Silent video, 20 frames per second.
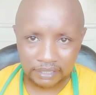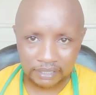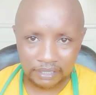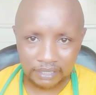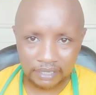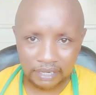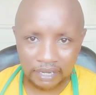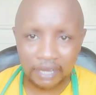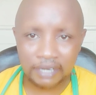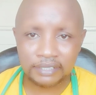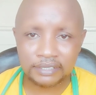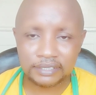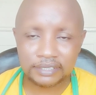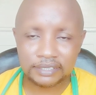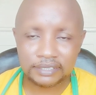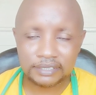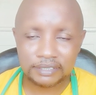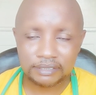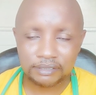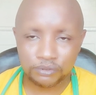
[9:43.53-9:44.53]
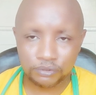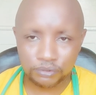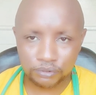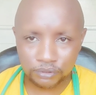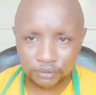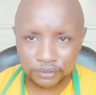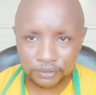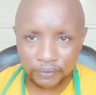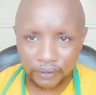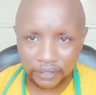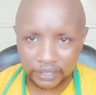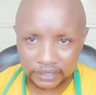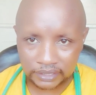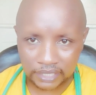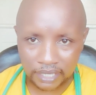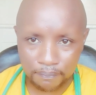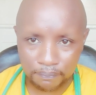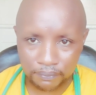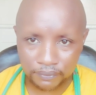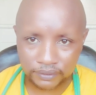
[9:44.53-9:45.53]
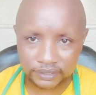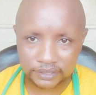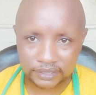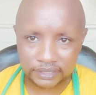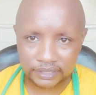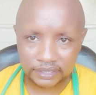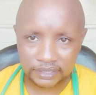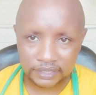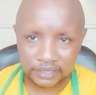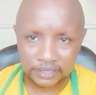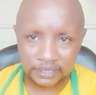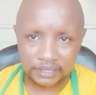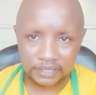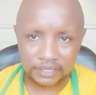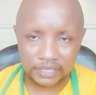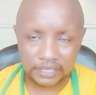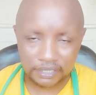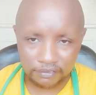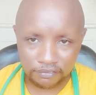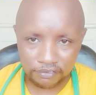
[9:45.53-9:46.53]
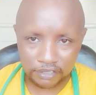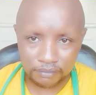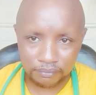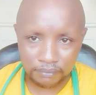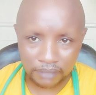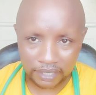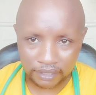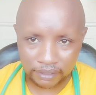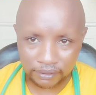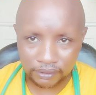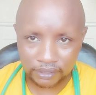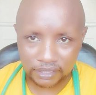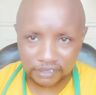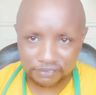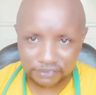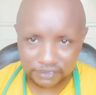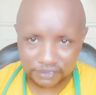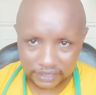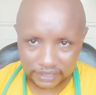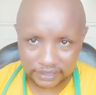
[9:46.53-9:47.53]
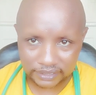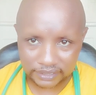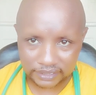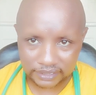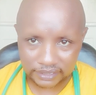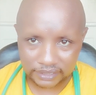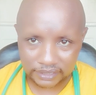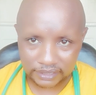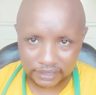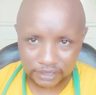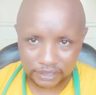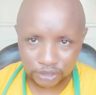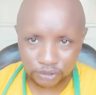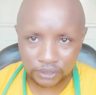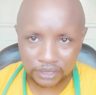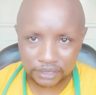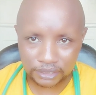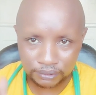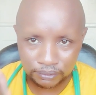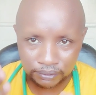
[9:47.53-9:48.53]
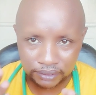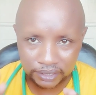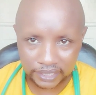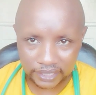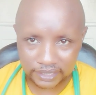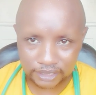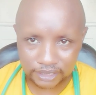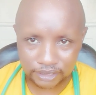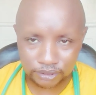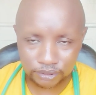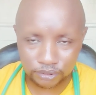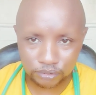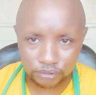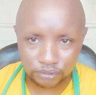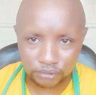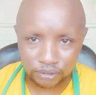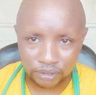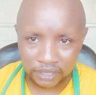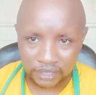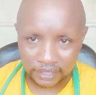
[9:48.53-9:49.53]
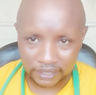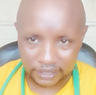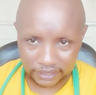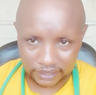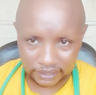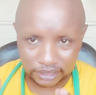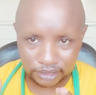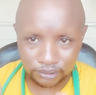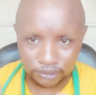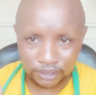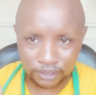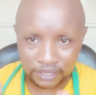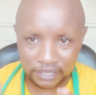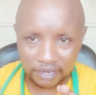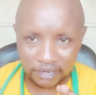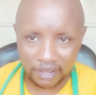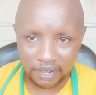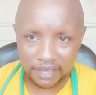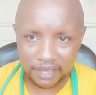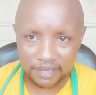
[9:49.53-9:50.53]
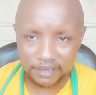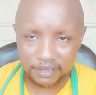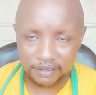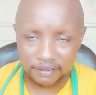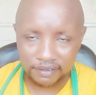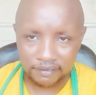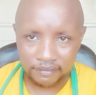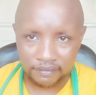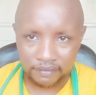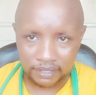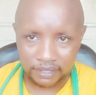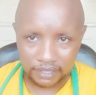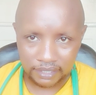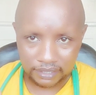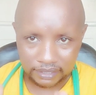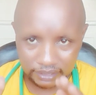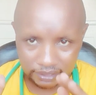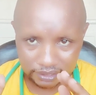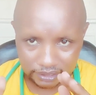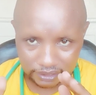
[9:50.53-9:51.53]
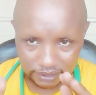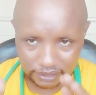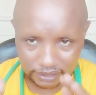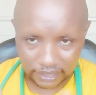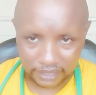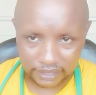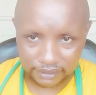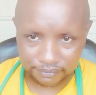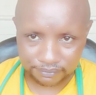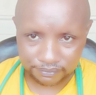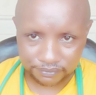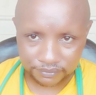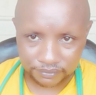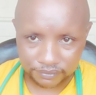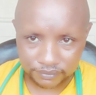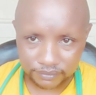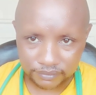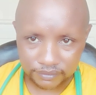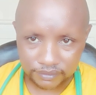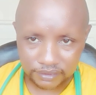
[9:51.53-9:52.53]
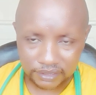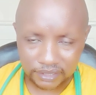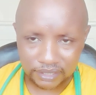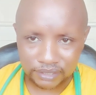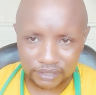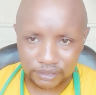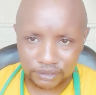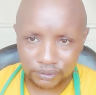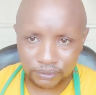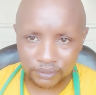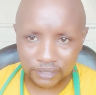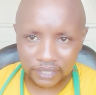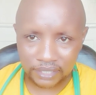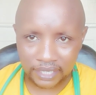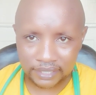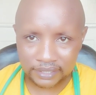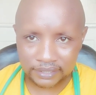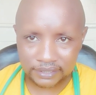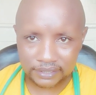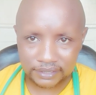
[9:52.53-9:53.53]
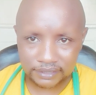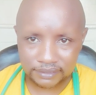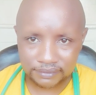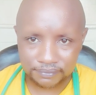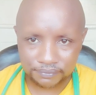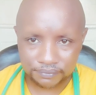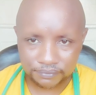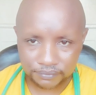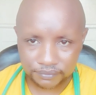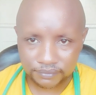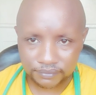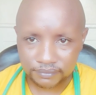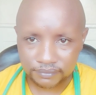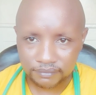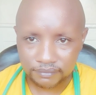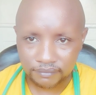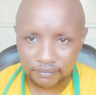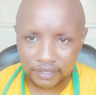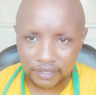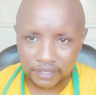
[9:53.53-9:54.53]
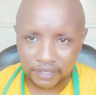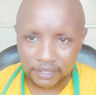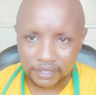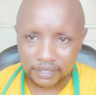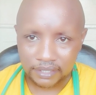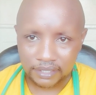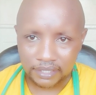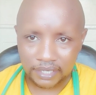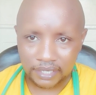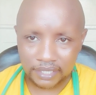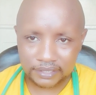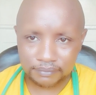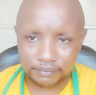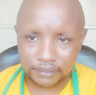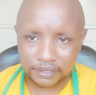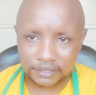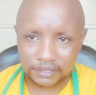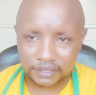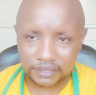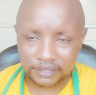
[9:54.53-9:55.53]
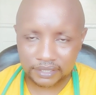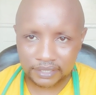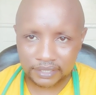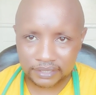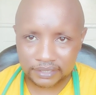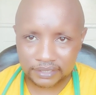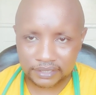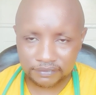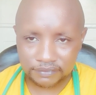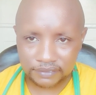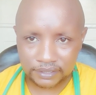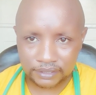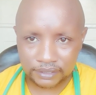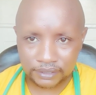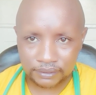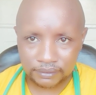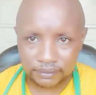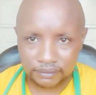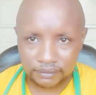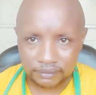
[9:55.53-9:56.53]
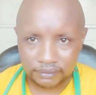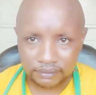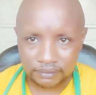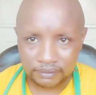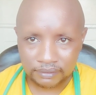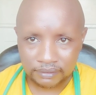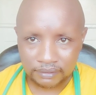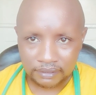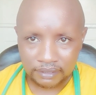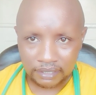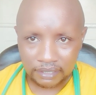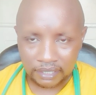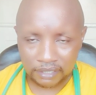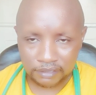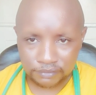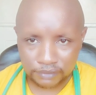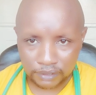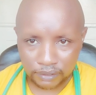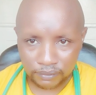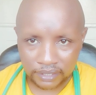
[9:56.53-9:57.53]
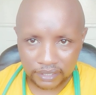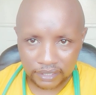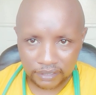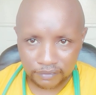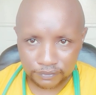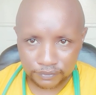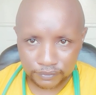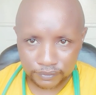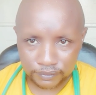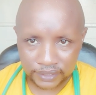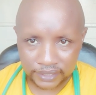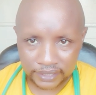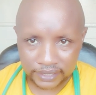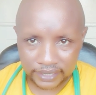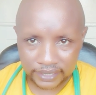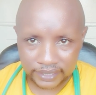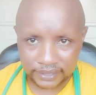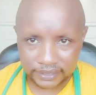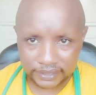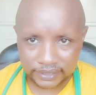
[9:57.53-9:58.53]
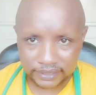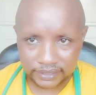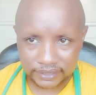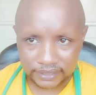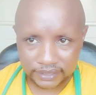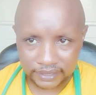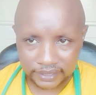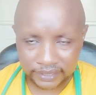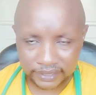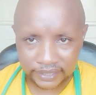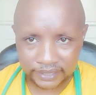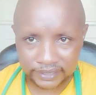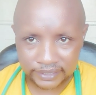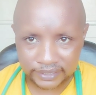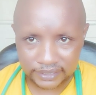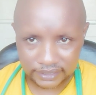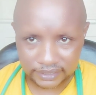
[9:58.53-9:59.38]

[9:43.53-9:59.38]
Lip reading: and through your support, even my confidence to educate you is going high each day. So guys, let's meet in the next video. Have a wonderful weekend, and